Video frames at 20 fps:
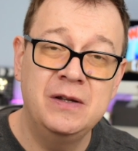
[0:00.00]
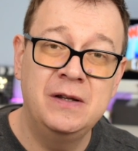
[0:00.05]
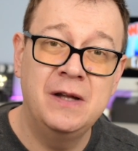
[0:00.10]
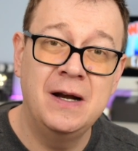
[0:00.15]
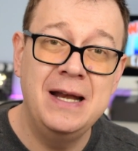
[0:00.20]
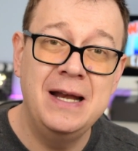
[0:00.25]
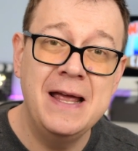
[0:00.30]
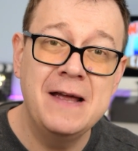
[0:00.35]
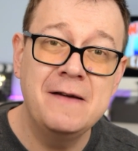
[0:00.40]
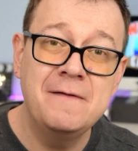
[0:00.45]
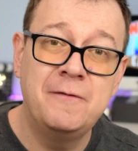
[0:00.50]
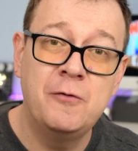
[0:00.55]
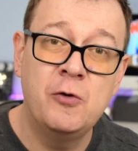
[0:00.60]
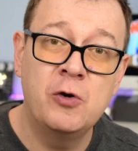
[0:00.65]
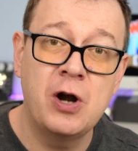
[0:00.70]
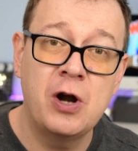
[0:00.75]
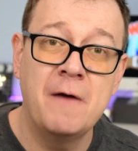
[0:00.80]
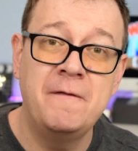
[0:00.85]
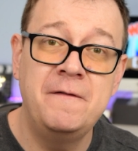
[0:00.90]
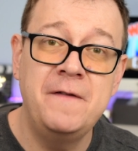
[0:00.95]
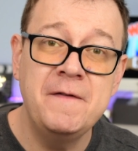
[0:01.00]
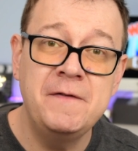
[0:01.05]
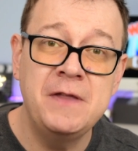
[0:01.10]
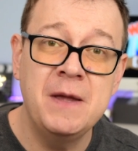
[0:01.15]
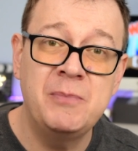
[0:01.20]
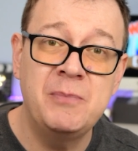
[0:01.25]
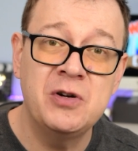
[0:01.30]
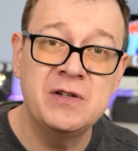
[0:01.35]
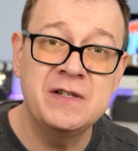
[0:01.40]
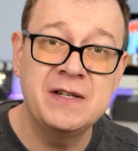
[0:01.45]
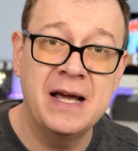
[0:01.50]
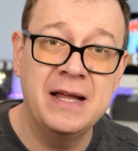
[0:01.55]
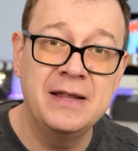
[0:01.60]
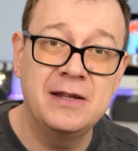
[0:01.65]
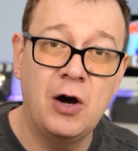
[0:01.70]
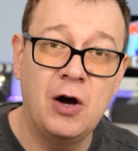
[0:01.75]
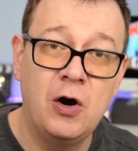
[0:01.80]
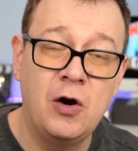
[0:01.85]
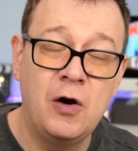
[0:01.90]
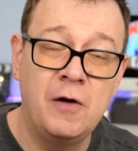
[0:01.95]
The link for a 50%
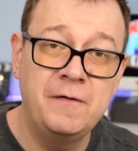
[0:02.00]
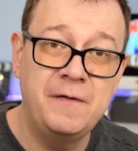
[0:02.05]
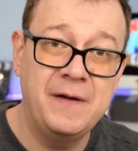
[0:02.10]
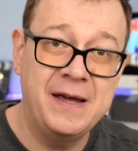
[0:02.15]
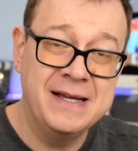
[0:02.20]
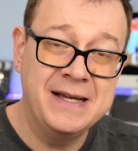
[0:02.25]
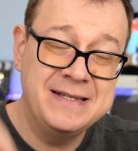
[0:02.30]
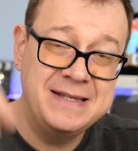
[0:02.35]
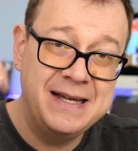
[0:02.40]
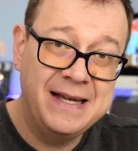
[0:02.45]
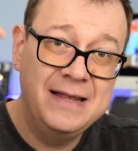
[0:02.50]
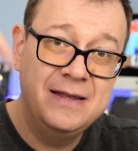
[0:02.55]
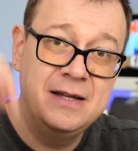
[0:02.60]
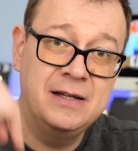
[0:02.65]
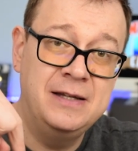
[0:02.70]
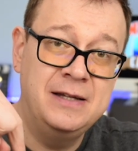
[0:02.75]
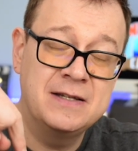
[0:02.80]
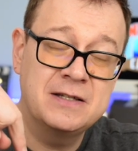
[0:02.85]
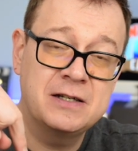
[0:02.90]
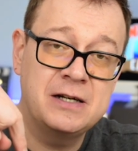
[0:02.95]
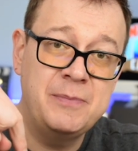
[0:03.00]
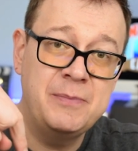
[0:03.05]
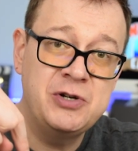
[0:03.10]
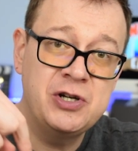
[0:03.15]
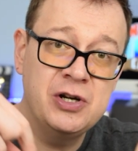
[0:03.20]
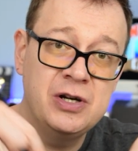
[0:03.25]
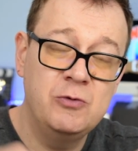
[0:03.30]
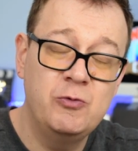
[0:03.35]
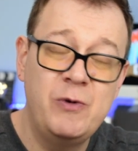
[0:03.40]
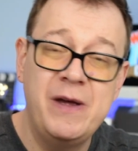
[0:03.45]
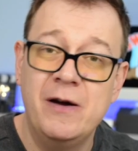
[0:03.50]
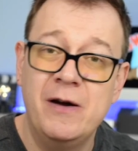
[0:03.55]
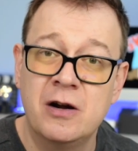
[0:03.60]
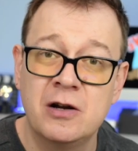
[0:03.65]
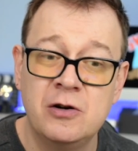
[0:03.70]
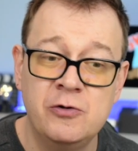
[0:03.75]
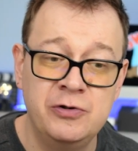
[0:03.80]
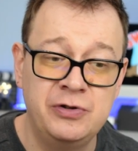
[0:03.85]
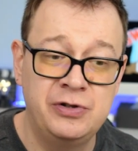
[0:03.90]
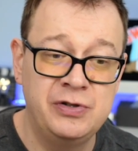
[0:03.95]
off is in the description. We are
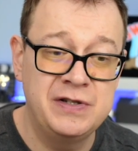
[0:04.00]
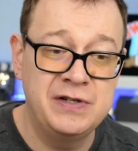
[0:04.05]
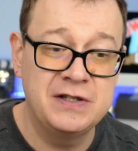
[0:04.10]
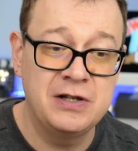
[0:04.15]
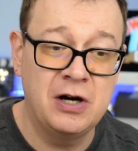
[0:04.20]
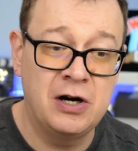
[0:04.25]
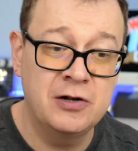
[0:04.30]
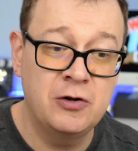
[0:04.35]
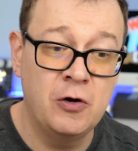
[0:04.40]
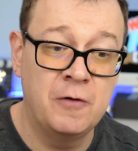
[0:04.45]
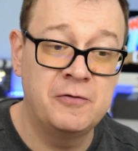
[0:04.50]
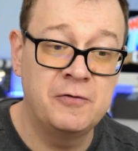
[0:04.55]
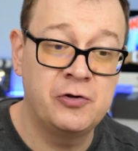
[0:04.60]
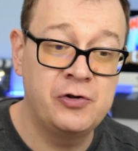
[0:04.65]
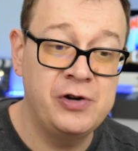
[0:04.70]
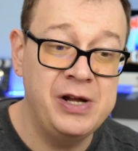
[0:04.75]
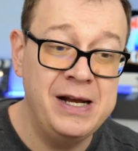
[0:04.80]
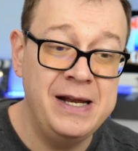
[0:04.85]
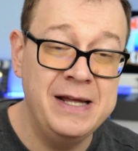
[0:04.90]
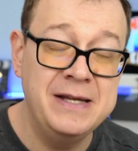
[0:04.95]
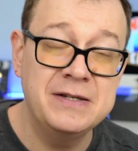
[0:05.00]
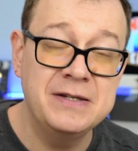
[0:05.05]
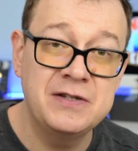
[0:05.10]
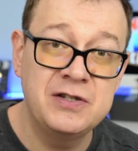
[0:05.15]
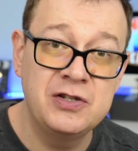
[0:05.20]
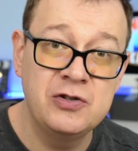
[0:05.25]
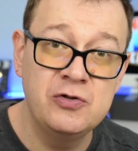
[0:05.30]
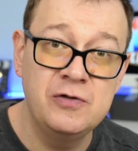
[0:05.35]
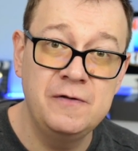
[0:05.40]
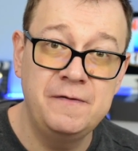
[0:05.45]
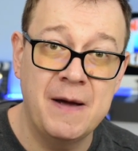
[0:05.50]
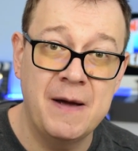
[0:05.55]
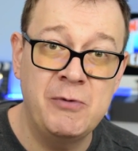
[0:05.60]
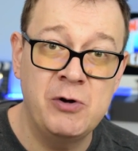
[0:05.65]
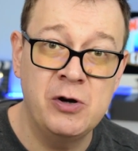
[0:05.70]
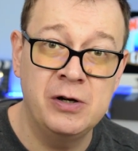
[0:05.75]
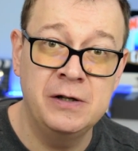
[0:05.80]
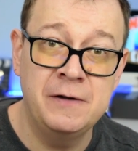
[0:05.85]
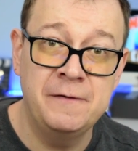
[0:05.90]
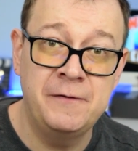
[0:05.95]
going to start off really soon.
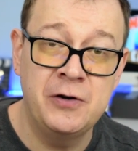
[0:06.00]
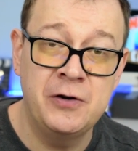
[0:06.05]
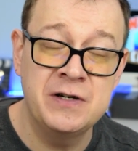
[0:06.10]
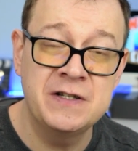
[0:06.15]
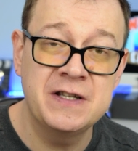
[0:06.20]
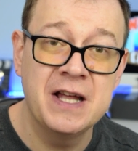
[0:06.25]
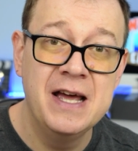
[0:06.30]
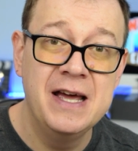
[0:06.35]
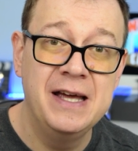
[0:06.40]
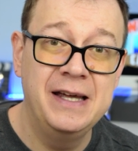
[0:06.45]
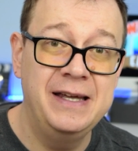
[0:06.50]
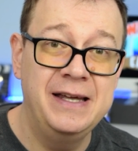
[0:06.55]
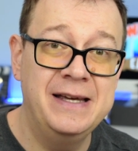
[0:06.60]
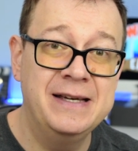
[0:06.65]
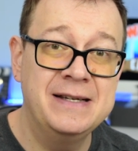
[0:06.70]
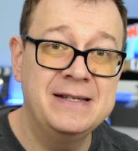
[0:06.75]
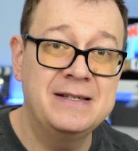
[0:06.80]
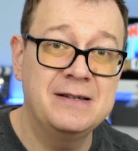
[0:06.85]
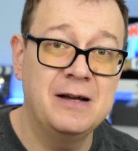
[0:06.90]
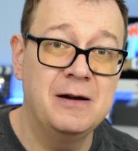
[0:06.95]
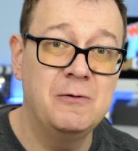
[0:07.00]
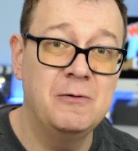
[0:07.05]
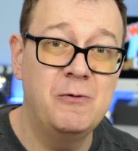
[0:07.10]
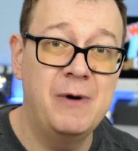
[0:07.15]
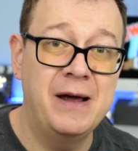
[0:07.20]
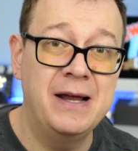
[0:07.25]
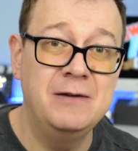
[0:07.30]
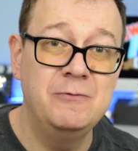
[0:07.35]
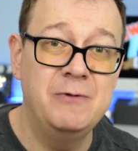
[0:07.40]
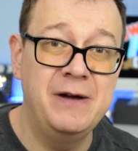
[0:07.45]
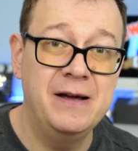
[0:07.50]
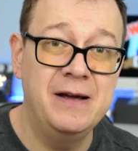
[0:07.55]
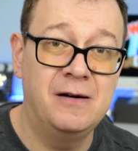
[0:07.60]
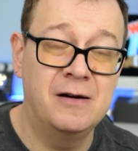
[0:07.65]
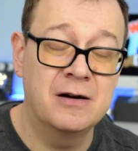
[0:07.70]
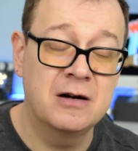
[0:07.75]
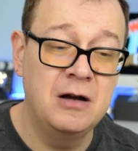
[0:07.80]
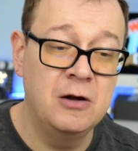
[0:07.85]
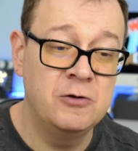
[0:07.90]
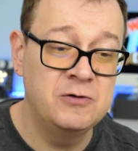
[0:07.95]
February the 1st is uh, when we
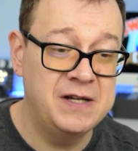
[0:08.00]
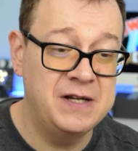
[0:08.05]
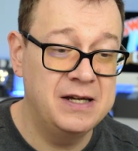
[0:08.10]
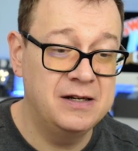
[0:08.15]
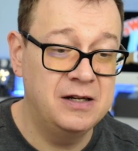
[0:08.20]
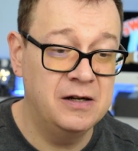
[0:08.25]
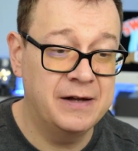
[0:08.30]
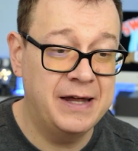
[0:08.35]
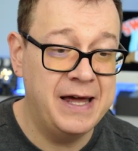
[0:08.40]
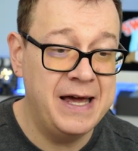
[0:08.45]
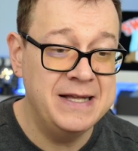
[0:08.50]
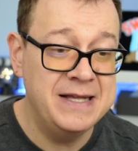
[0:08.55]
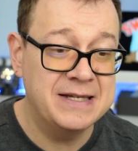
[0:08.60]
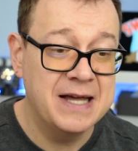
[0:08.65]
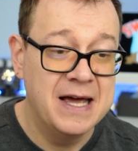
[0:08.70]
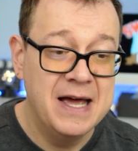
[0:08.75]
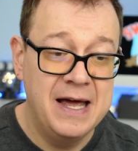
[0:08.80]
are closing the gates.